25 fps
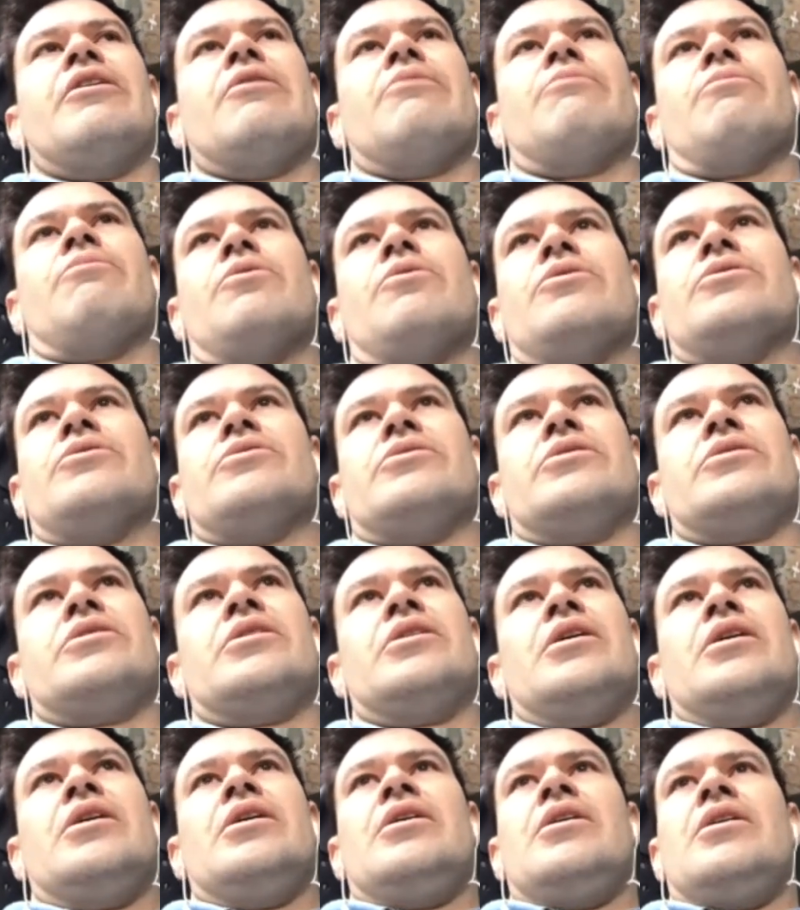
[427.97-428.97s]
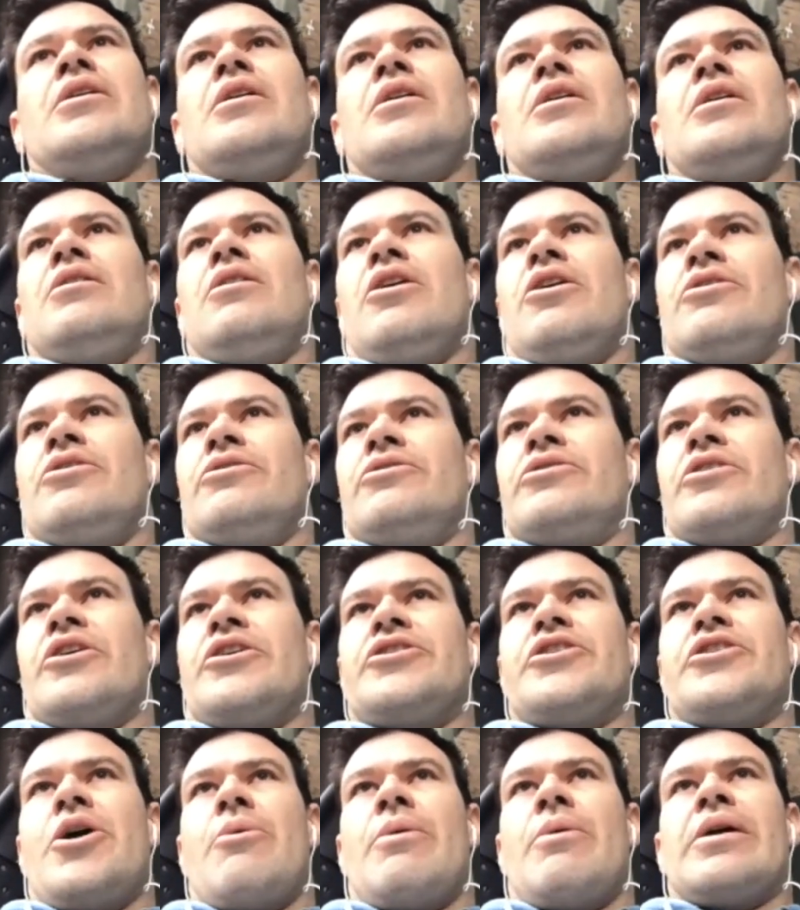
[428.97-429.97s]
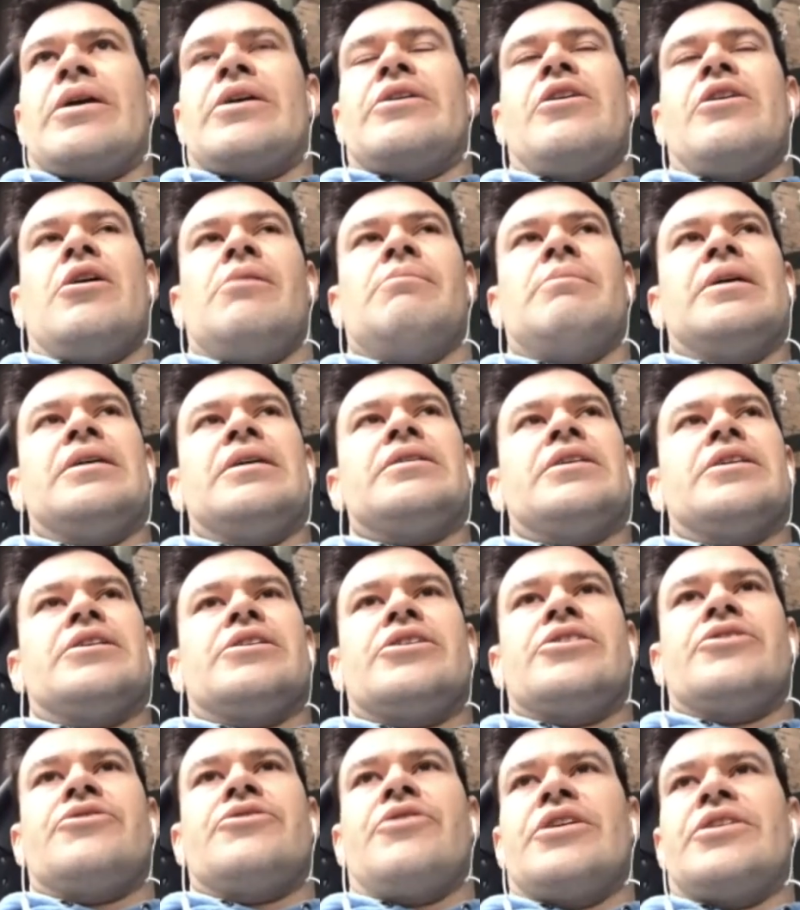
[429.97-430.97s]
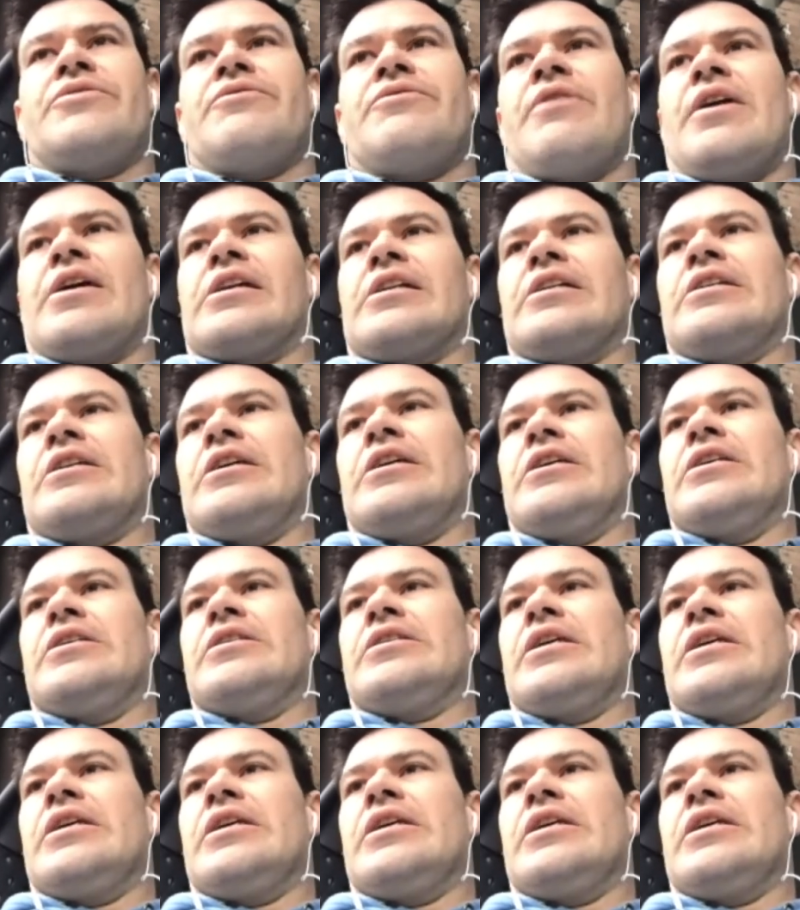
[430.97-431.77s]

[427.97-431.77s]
It was low socioeconomics. It's stress factors.